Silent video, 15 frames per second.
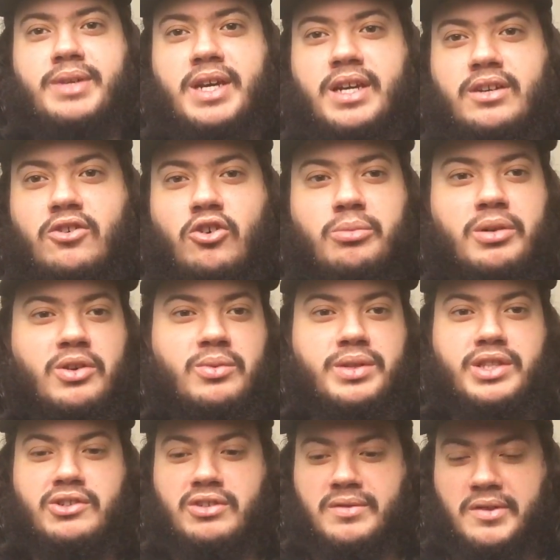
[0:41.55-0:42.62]
We had Goldberg
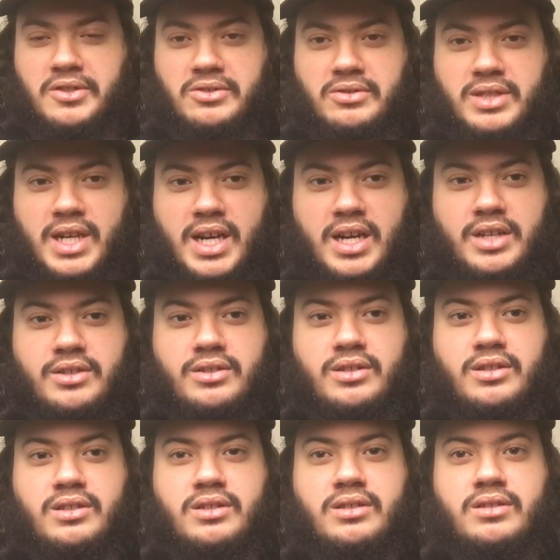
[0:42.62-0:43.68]
win the Universal
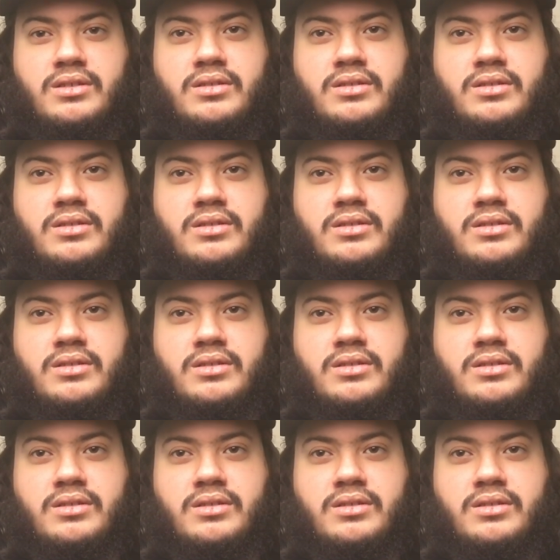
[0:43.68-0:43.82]
title.